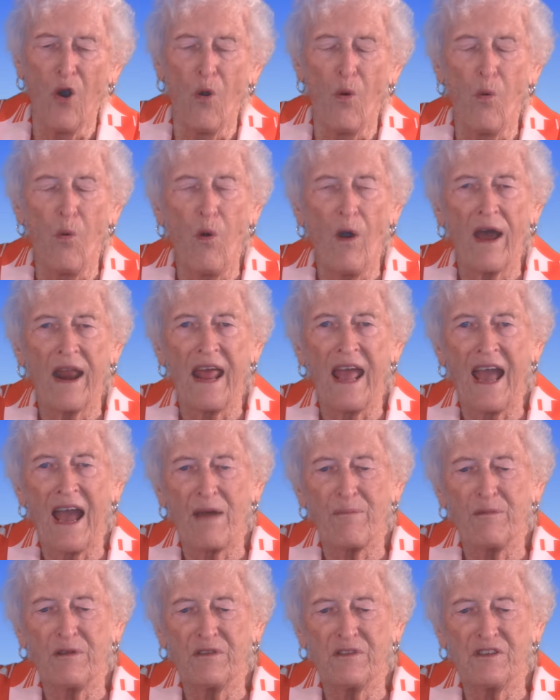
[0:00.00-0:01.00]
What
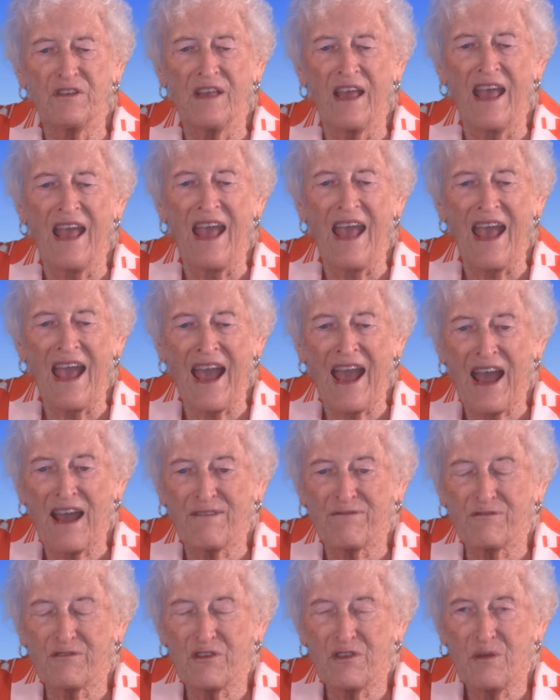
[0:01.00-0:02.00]
happens
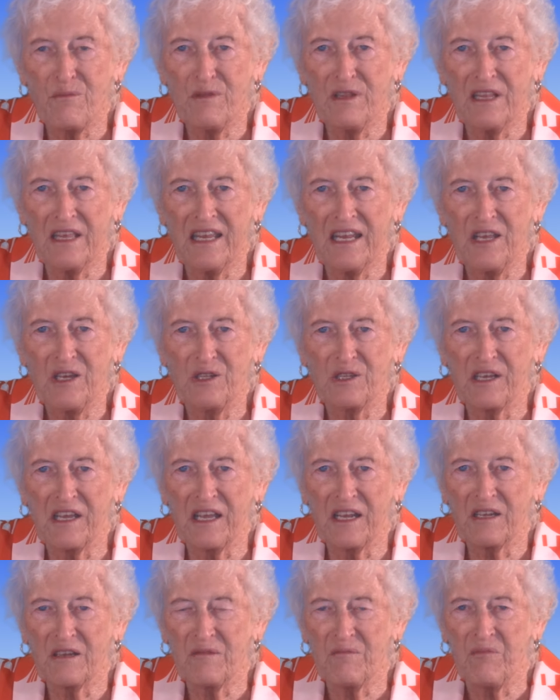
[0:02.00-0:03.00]
after the millennial
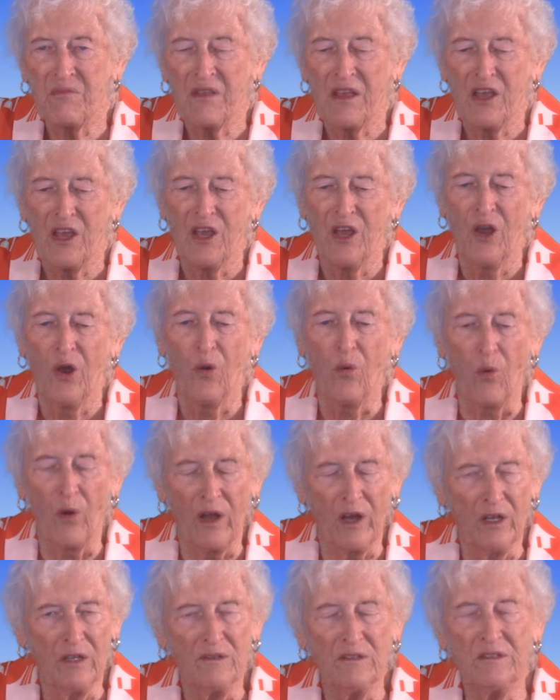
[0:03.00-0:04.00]
kingdom?
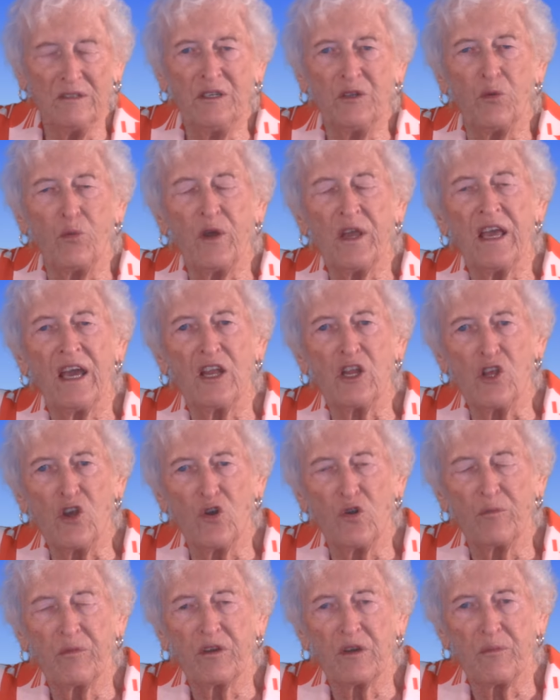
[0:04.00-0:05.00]
Well, we get
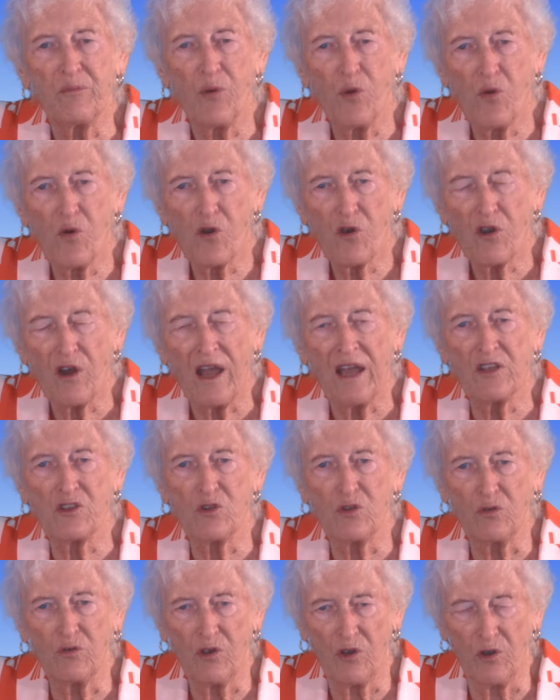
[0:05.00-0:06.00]
Yom Kippur and
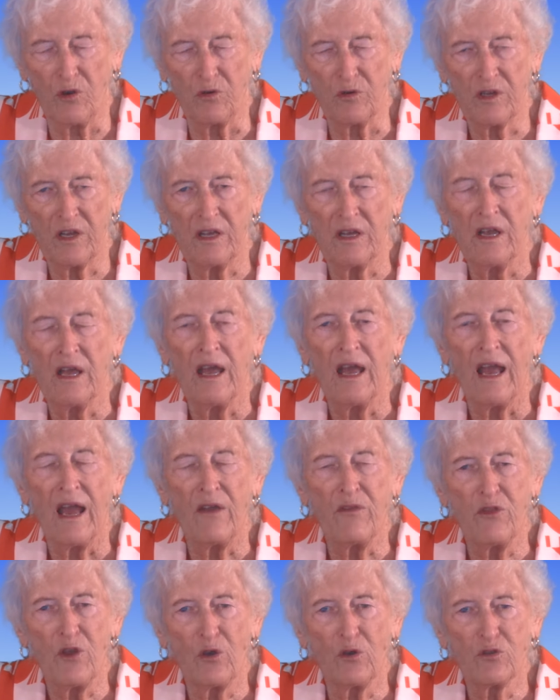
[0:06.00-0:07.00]
Sukkot,
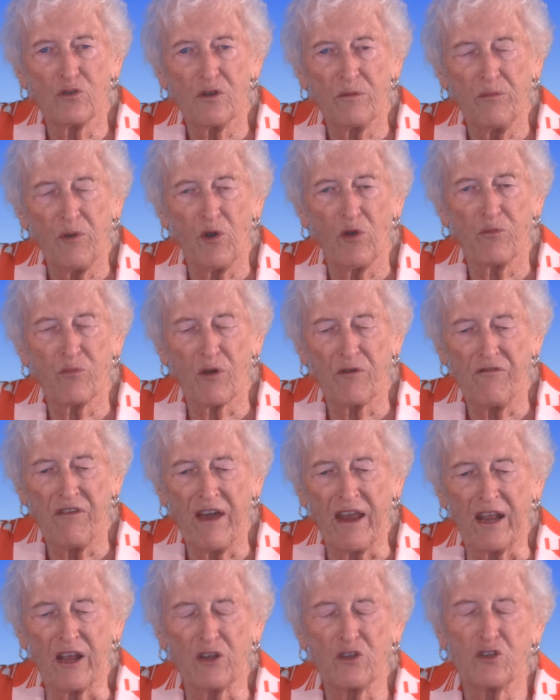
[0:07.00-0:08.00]
and those are both
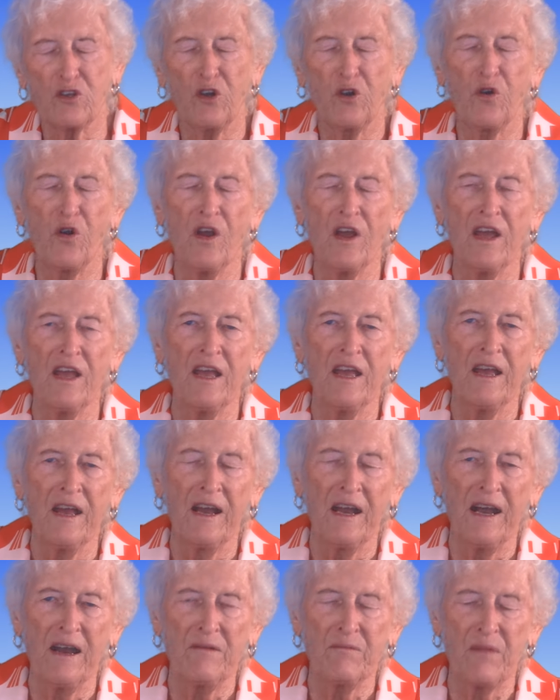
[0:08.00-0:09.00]
prophetic. So
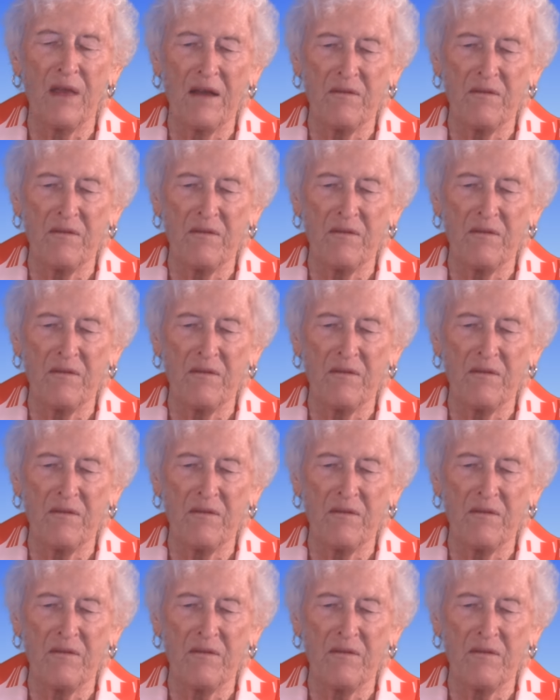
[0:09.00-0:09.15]
um,